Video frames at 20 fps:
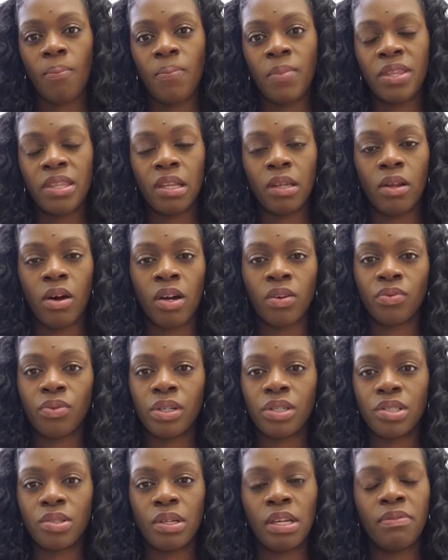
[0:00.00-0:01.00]
in the long
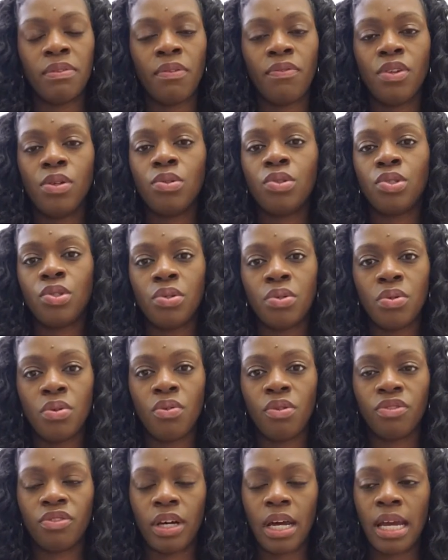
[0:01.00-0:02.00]
run. So even if you
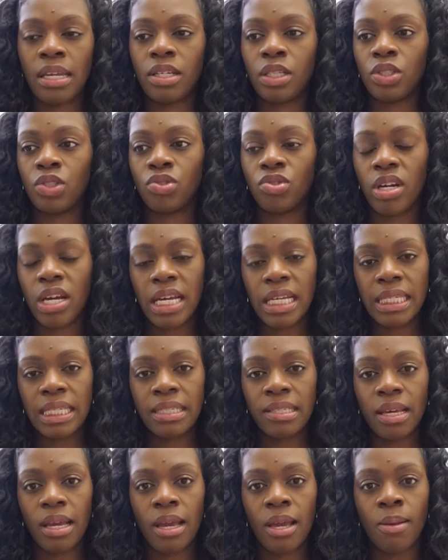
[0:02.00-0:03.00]
do find a dress,
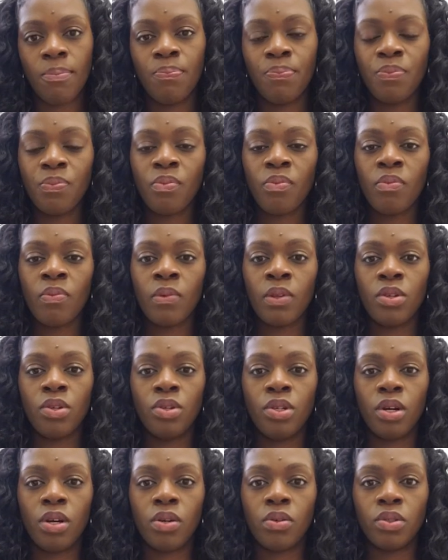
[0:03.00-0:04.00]
say,
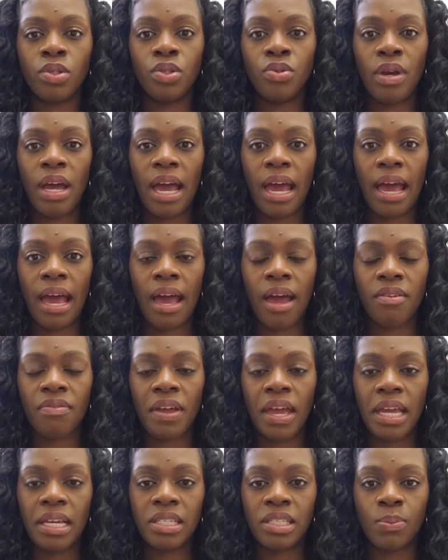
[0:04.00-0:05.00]
you have
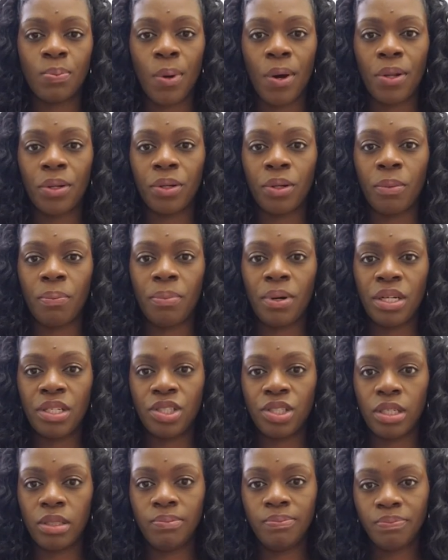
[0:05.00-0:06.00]
a smaller
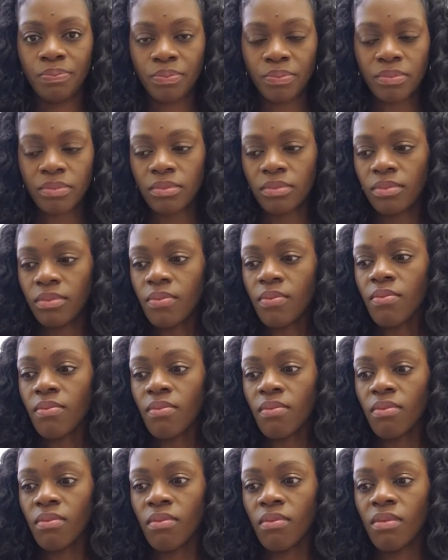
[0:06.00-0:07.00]
budget,
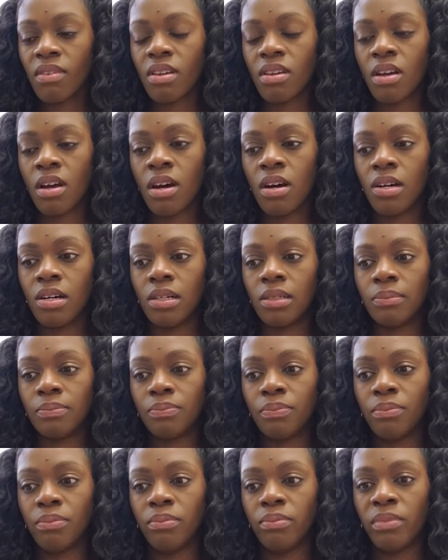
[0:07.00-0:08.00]

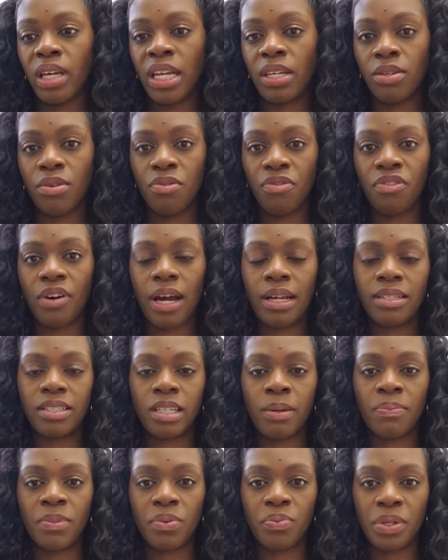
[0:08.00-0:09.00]
and you find
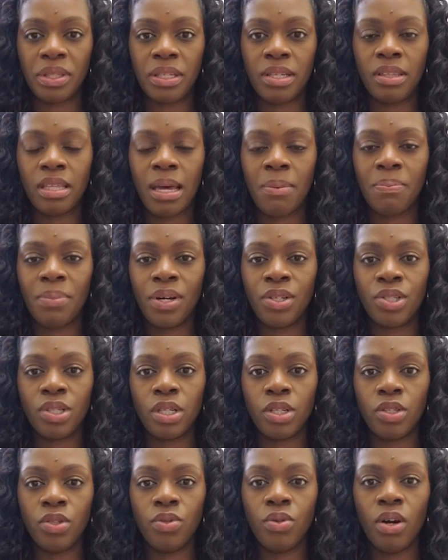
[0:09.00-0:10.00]
something within that
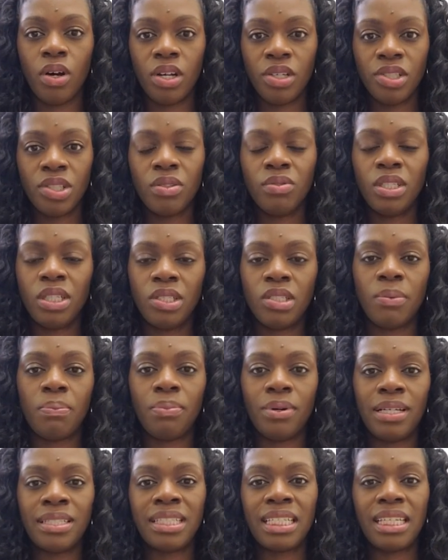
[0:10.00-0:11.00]
budget, you also need to
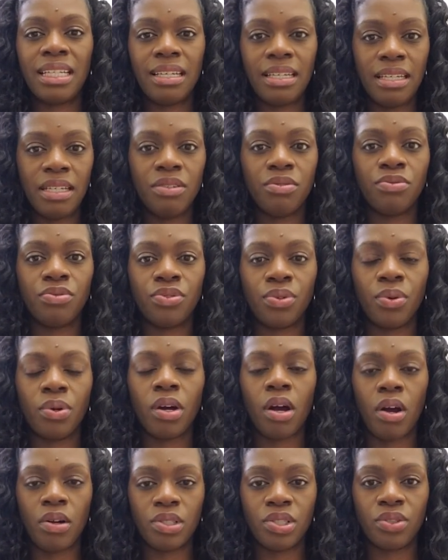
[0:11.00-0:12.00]
budget in
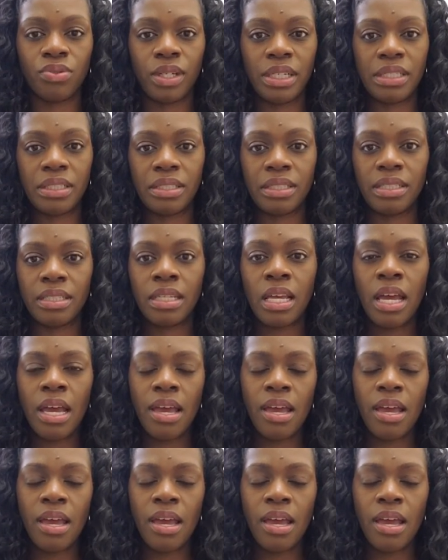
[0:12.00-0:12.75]
for alterations.